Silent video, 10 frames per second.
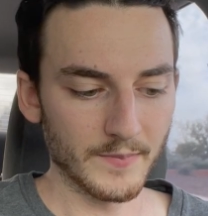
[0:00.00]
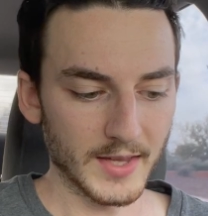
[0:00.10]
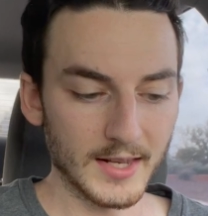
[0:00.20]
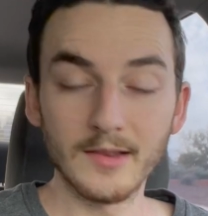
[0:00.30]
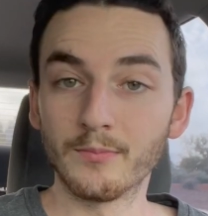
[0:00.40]

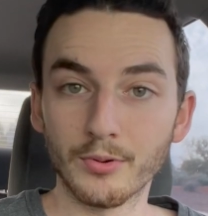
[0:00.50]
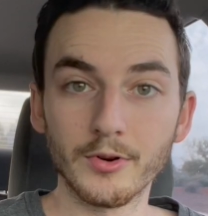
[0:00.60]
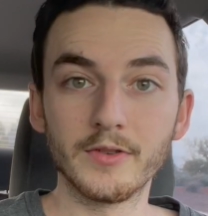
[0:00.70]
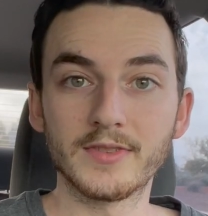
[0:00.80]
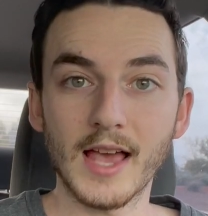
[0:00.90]
It
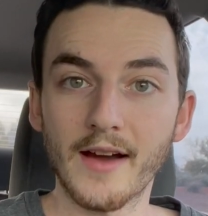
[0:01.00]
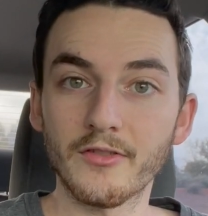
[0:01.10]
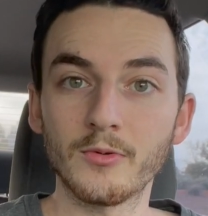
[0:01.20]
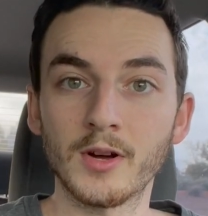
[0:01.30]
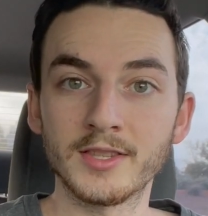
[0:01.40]
improves
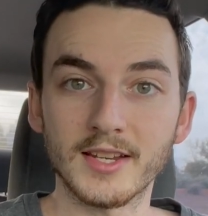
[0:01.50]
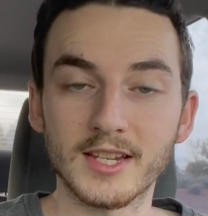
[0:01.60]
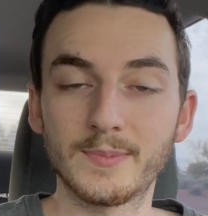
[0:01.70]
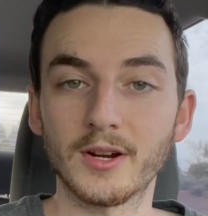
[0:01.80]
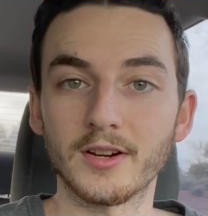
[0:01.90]
everyone's
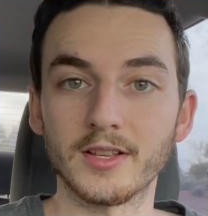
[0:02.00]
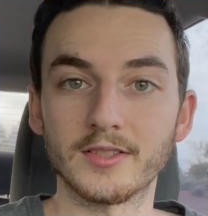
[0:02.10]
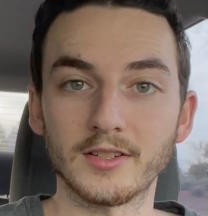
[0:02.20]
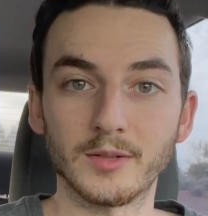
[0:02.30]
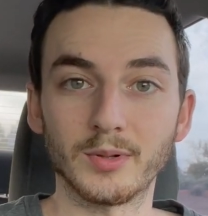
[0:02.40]
experience
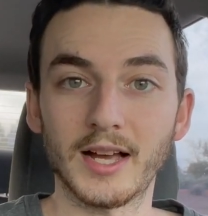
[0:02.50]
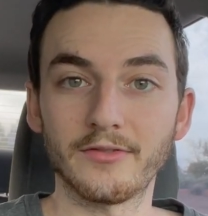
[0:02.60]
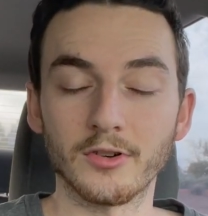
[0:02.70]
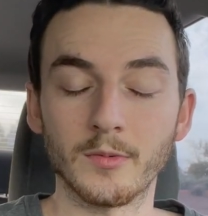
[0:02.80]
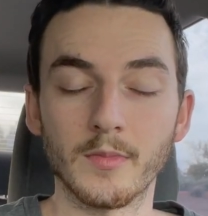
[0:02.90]
on the
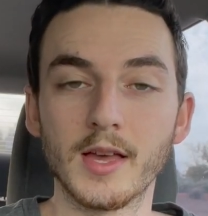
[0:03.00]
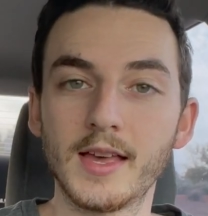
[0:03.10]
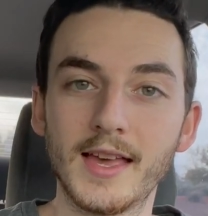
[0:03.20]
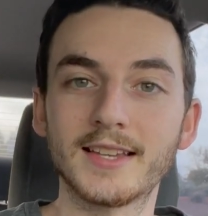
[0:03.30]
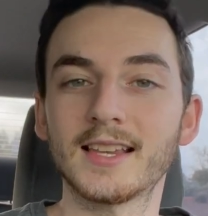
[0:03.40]
platform
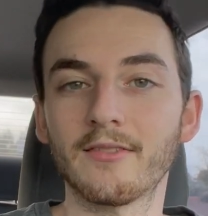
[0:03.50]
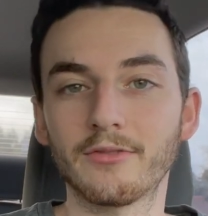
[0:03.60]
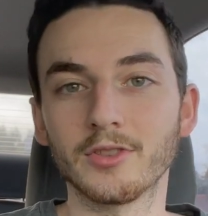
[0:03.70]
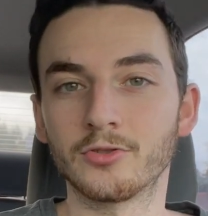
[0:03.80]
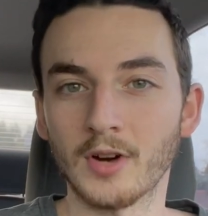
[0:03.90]
except
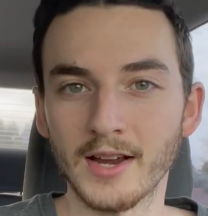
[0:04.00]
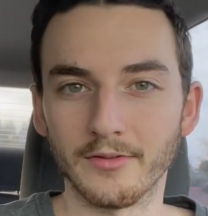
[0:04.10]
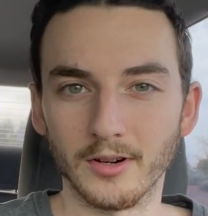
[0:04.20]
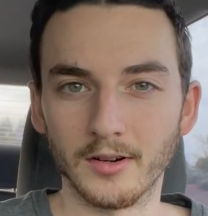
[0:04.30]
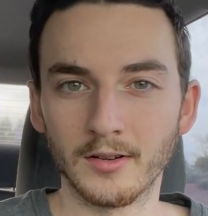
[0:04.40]
for the
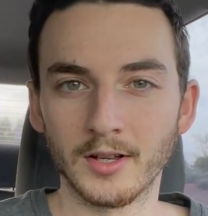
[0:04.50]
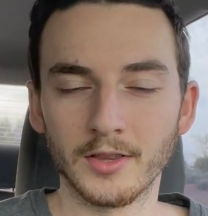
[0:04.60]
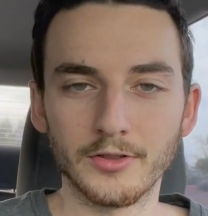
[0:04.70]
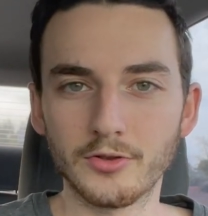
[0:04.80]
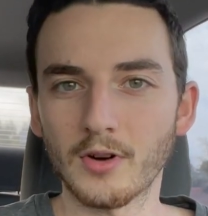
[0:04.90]
driver.
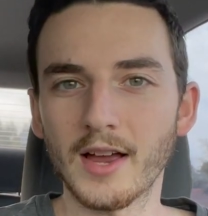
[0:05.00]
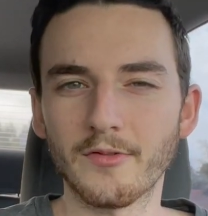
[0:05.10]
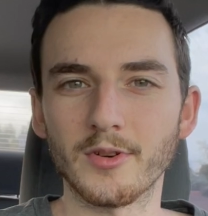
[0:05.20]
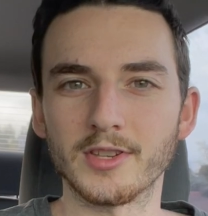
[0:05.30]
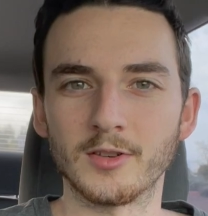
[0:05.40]
The
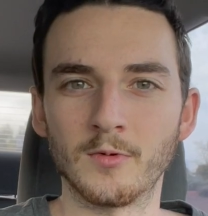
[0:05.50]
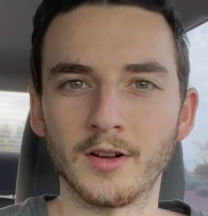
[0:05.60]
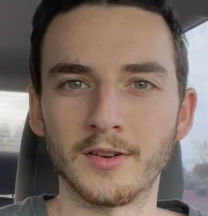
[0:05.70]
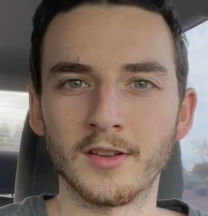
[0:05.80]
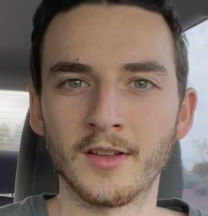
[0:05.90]
driver is the
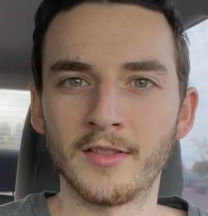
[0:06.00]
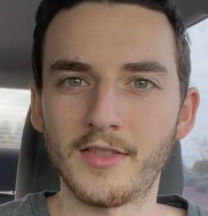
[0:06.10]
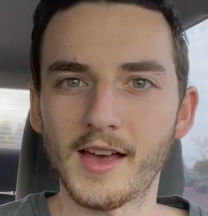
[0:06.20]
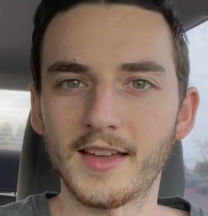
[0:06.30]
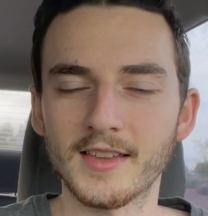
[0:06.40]
one
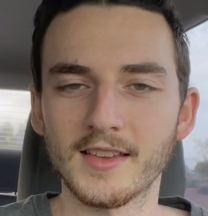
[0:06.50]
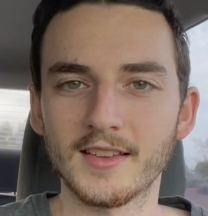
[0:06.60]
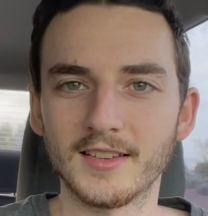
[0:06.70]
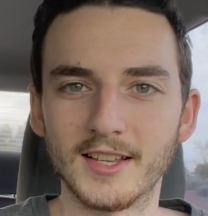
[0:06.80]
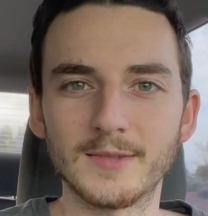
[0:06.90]
that
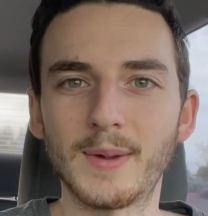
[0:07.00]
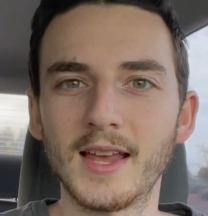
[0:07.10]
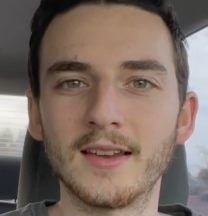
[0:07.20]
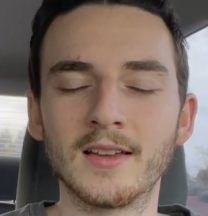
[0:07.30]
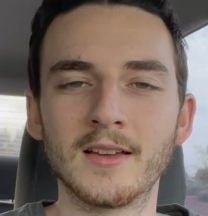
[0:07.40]
gets
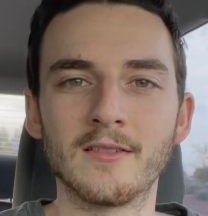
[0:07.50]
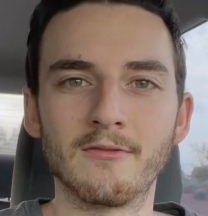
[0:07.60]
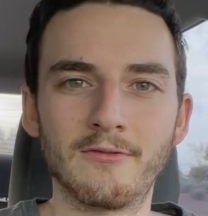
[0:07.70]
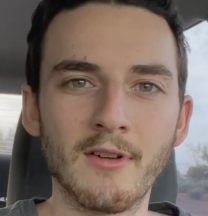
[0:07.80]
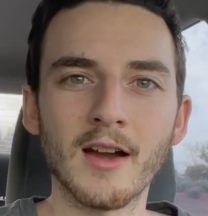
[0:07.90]
paid
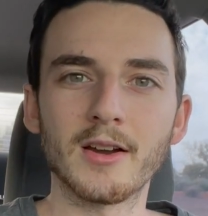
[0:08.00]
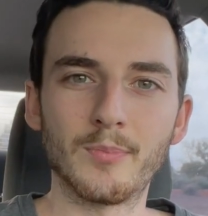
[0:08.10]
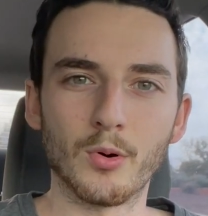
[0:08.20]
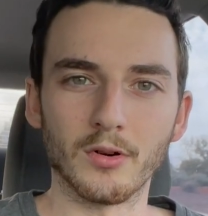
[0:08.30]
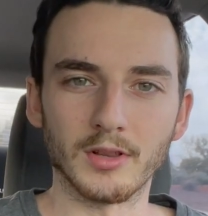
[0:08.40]
very
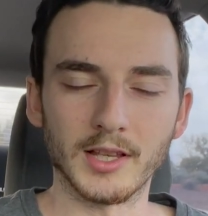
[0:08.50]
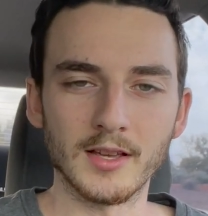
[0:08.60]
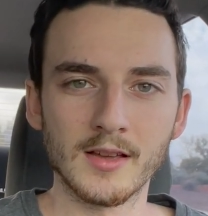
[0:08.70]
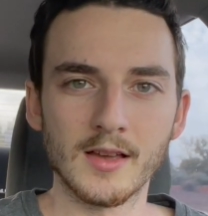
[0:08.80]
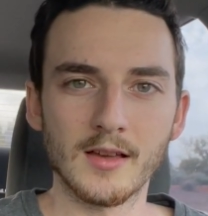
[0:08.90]
poorly,
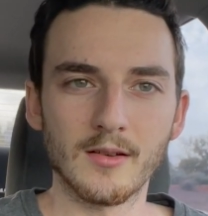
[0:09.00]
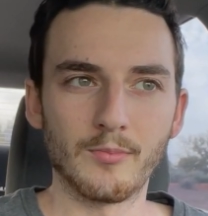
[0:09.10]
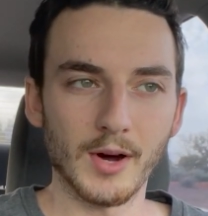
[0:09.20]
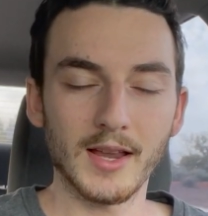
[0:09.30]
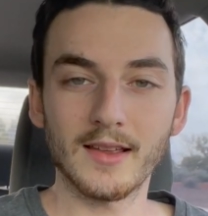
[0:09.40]

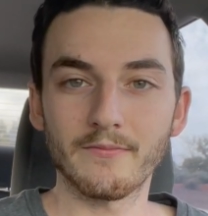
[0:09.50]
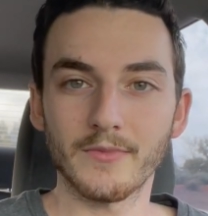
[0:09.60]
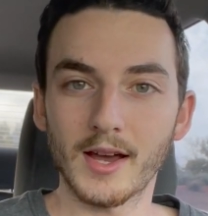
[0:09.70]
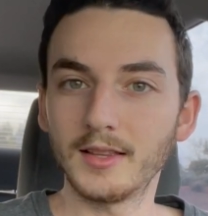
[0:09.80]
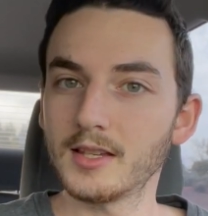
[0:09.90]
but
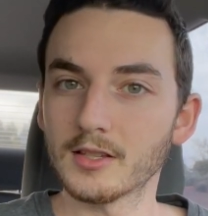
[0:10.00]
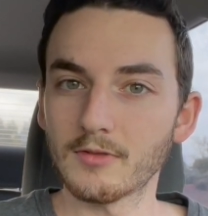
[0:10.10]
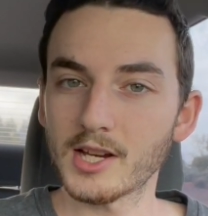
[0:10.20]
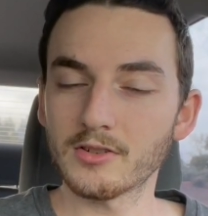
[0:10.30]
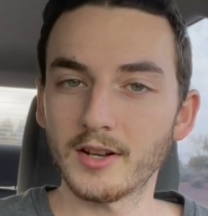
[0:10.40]
at least the
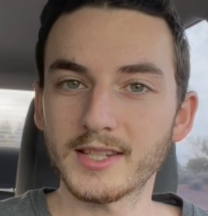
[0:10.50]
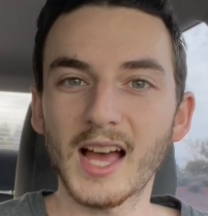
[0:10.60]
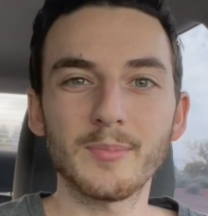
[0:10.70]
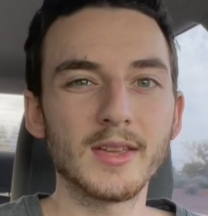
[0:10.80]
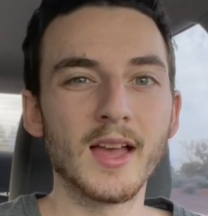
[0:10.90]
restaurant's
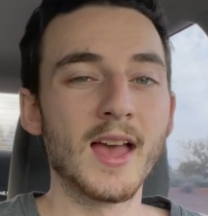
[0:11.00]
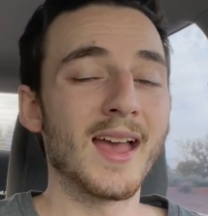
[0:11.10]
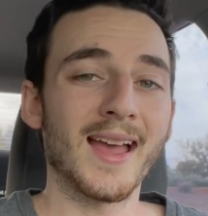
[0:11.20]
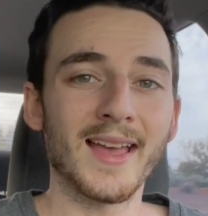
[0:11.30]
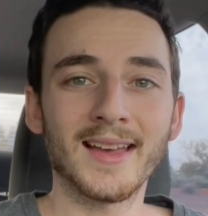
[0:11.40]
happy
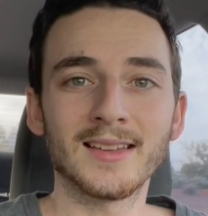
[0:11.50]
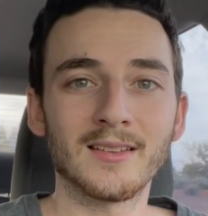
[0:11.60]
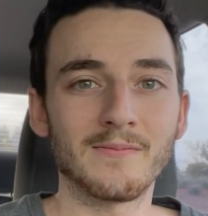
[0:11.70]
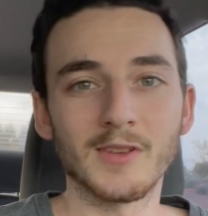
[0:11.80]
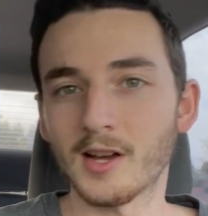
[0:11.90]
and
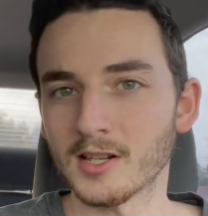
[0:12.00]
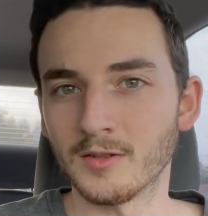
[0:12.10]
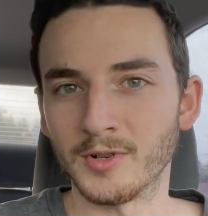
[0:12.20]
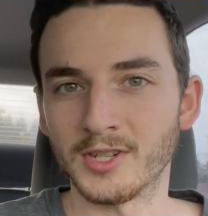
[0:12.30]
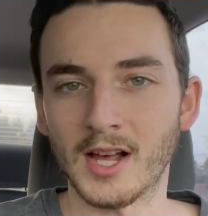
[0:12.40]
the
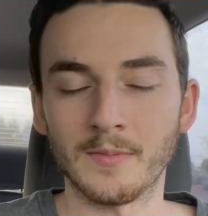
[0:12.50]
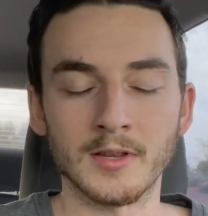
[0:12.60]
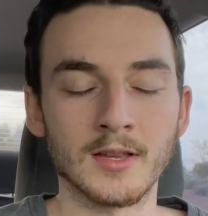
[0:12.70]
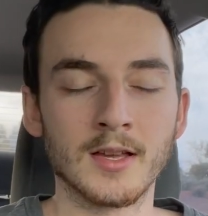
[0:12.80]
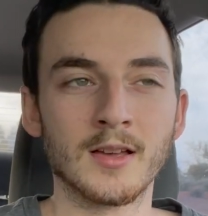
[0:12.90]
customer's
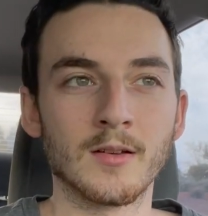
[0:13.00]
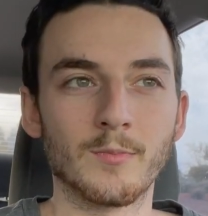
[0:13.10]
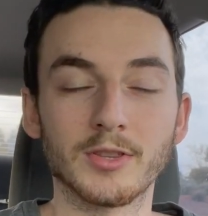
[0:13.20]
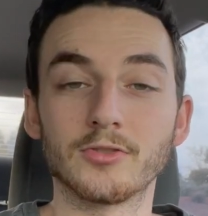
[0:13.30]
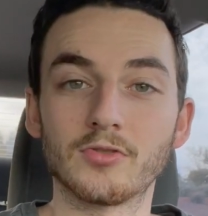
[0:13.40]
happy.
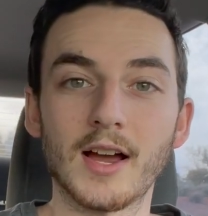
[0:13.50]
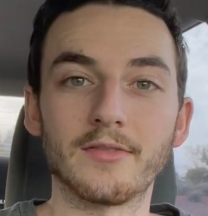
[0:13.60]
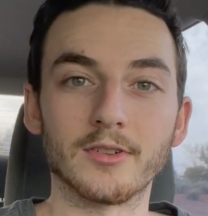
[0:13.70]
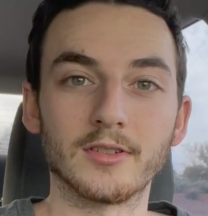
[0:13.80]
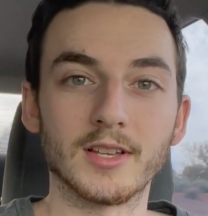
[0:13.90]
But the
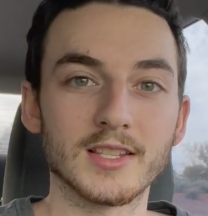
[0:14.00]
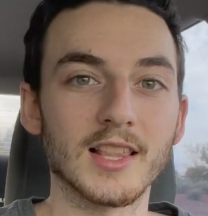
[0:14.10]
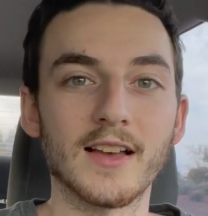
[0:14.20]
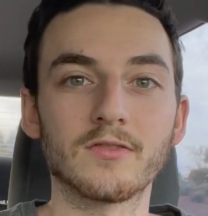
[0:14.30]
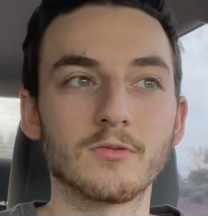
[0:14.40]
driver is
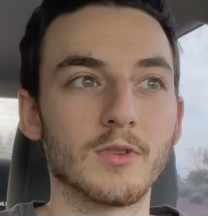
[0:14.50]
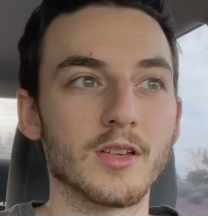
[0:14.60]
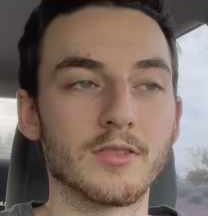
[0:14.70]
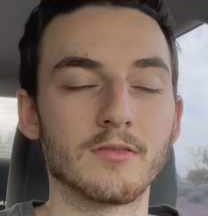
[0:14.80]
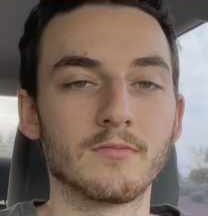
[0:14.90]
left
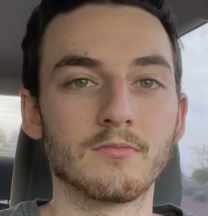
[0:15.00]
with